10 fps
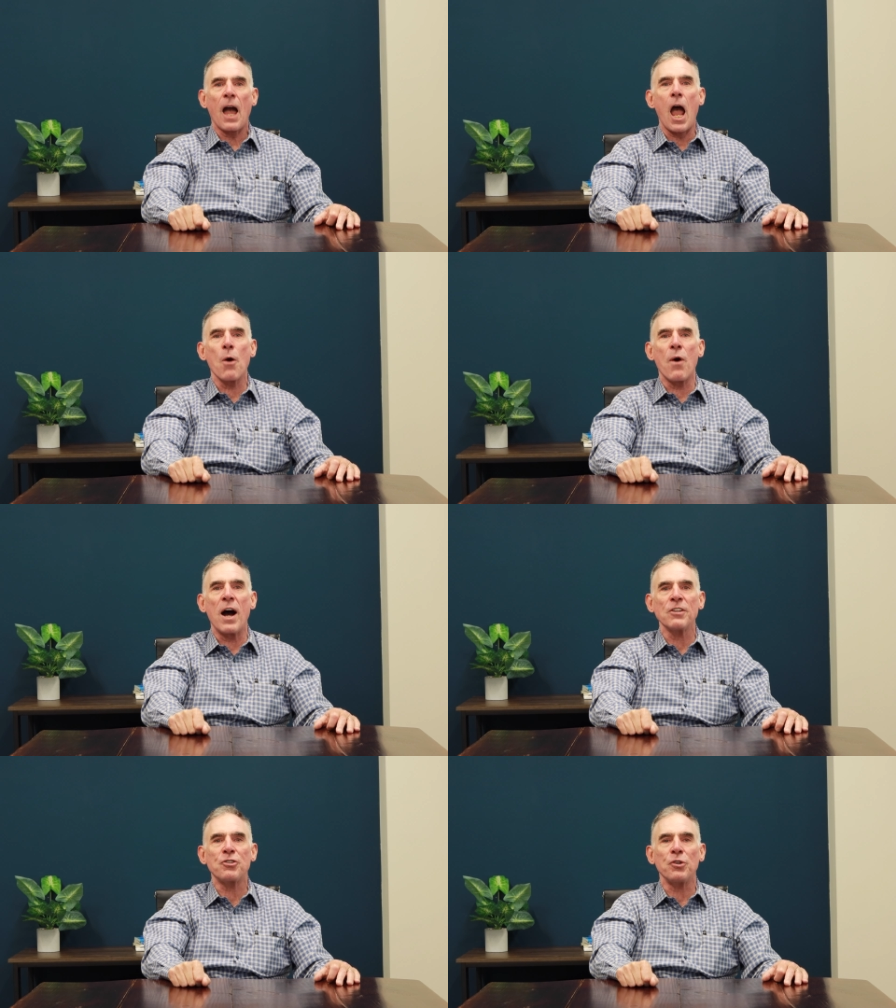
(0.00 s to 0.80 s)
I
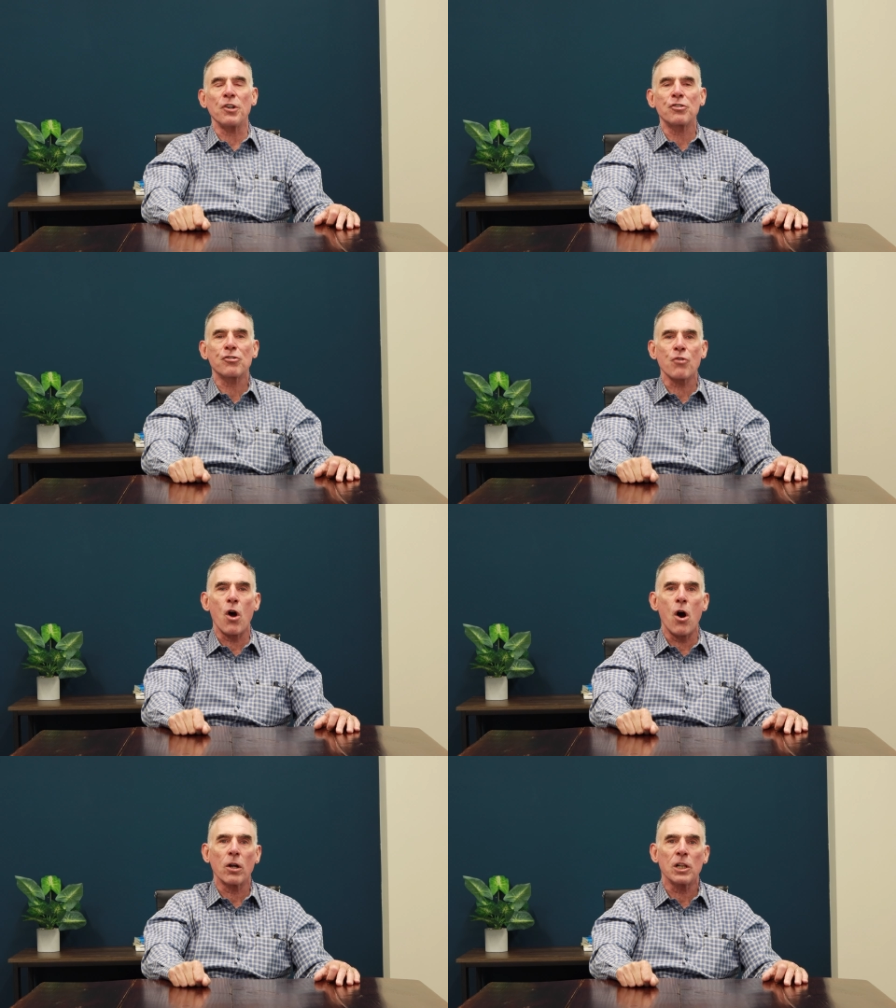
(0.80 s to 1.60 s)
want you to
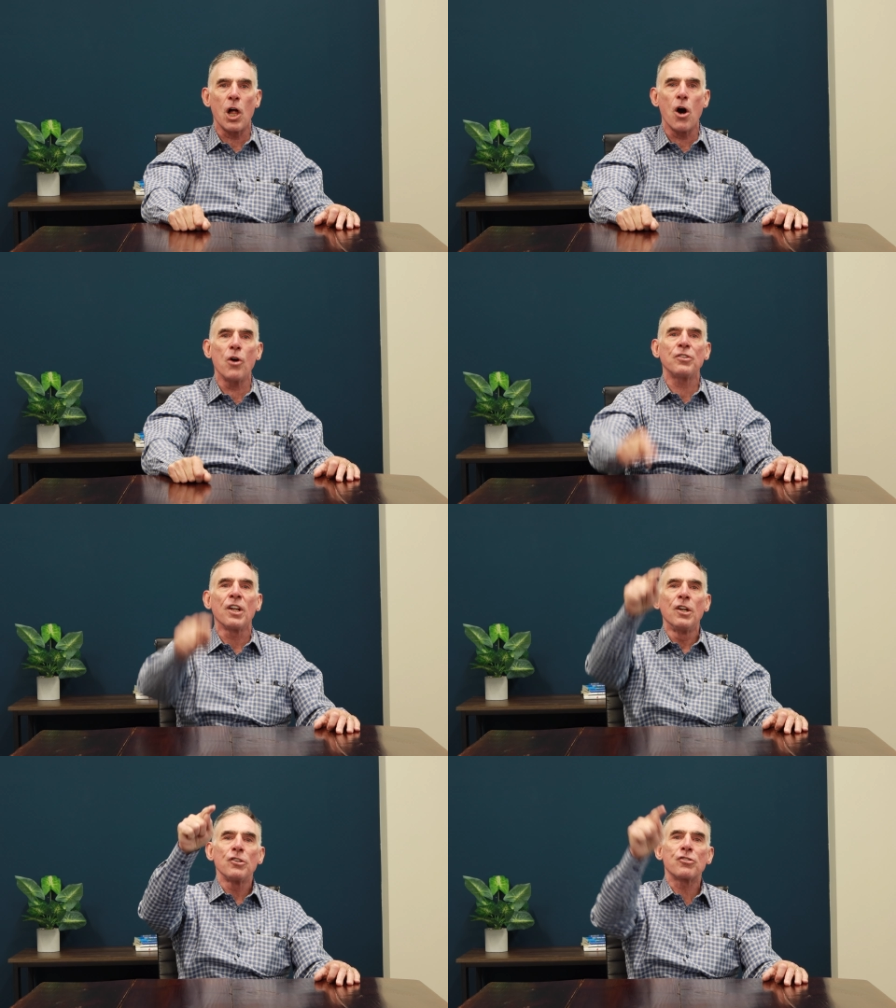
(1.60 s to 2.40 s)
straw,
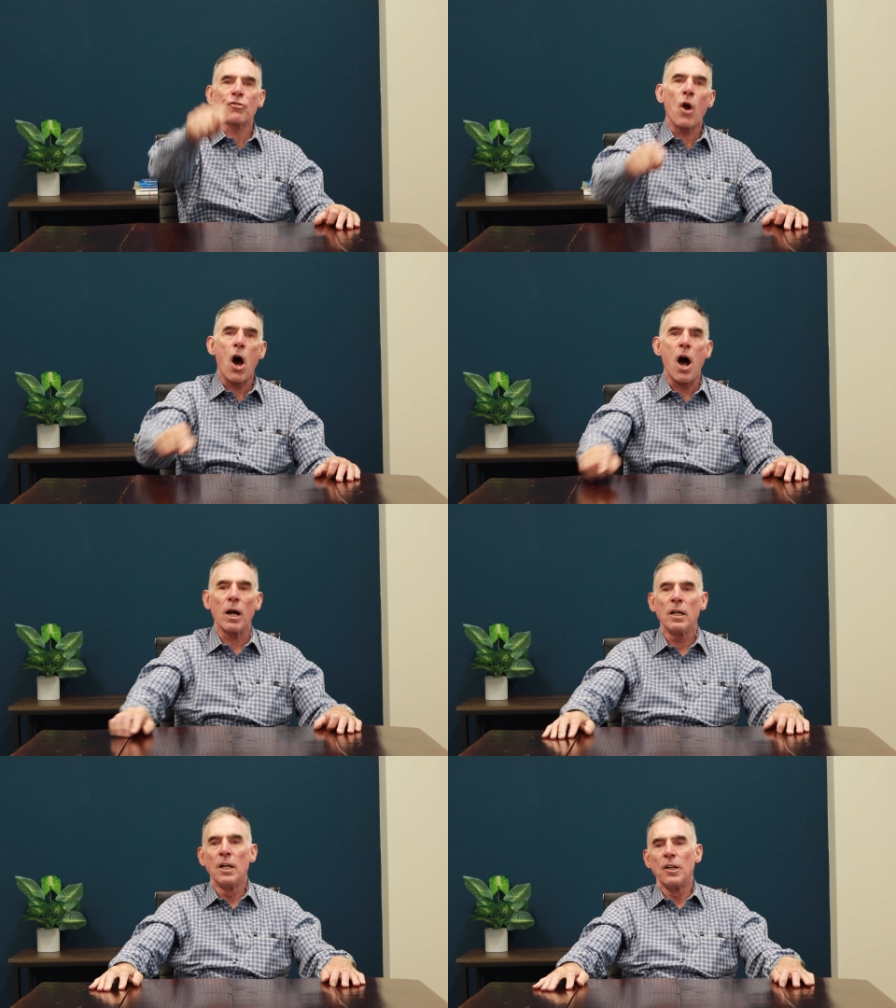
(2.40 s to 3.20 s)
close
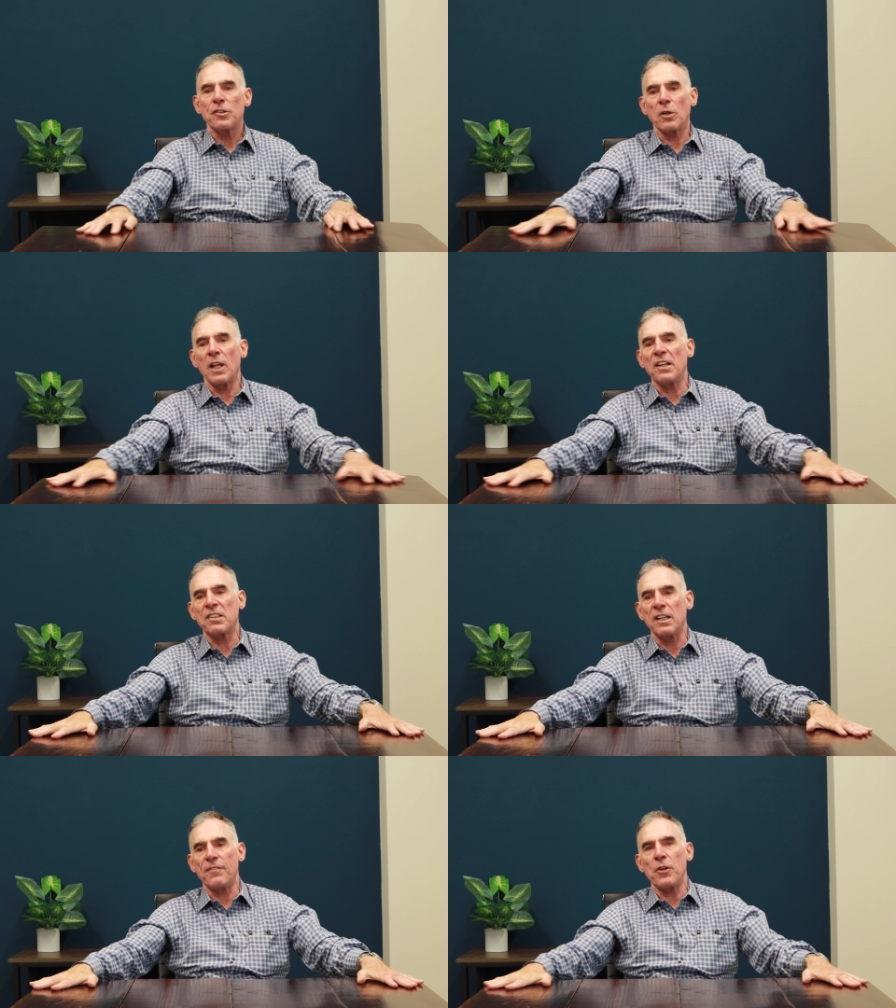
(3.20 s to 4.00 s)
strong. So
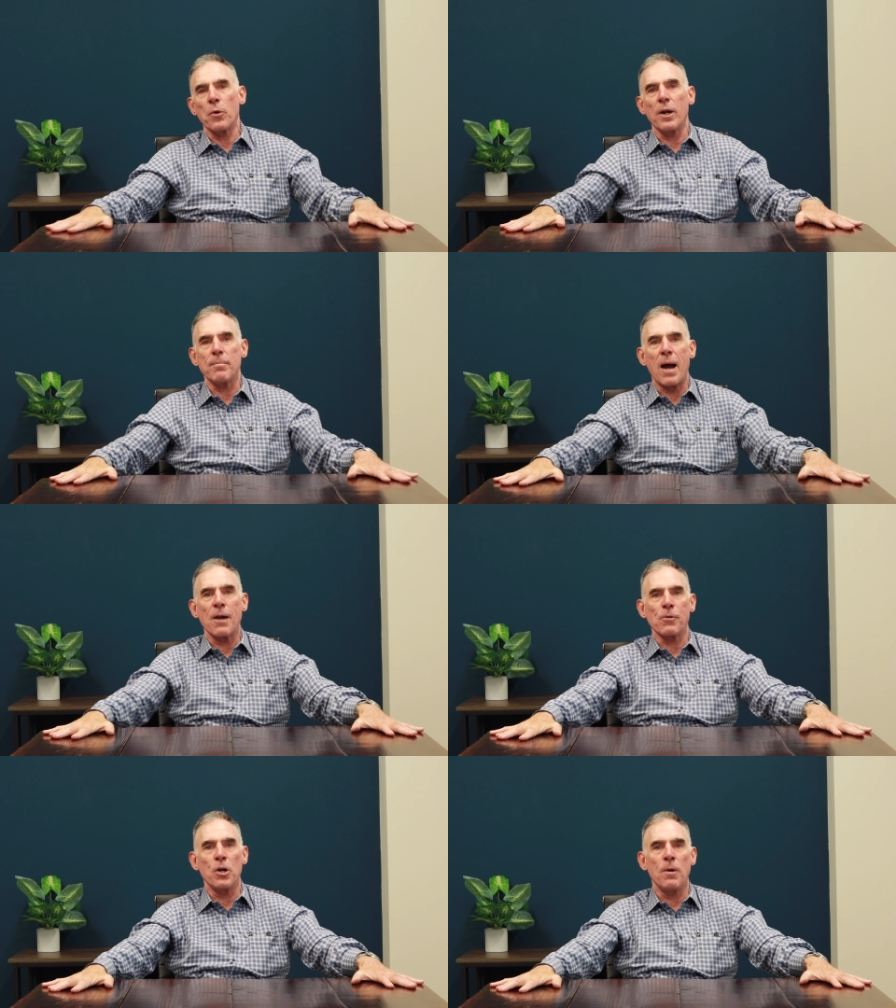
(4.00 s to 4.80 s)
listen, if you were in my
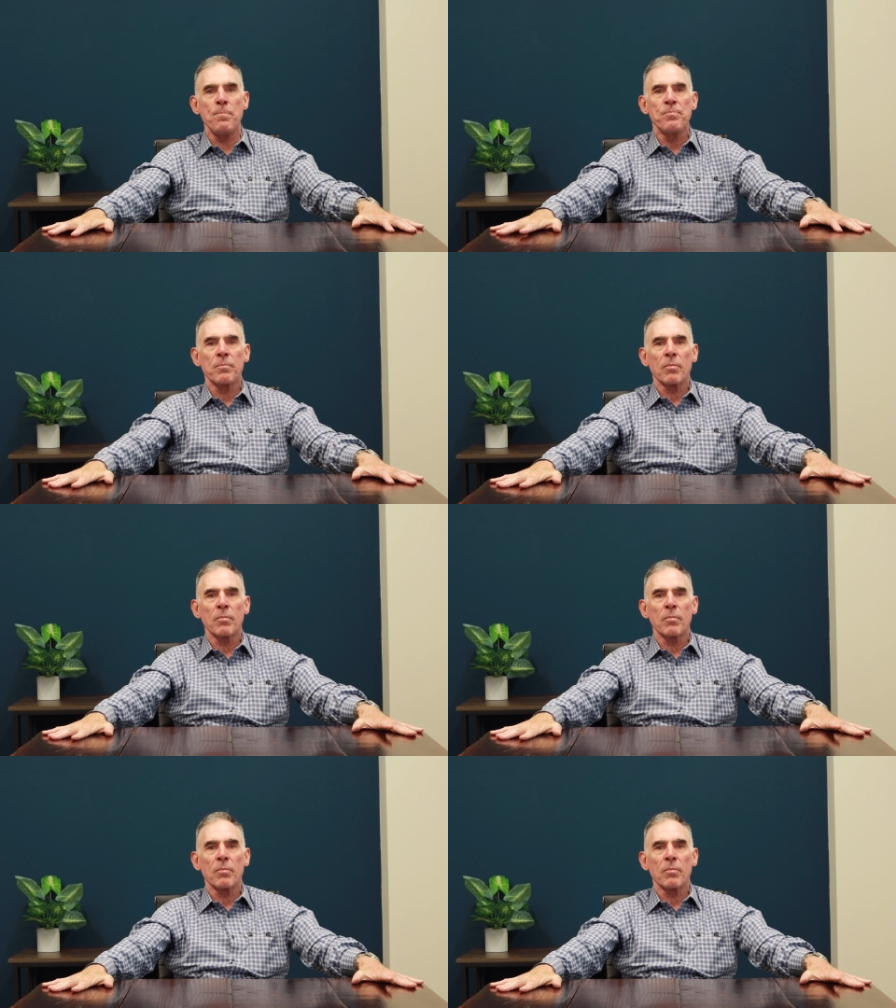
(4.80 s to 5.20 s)
room,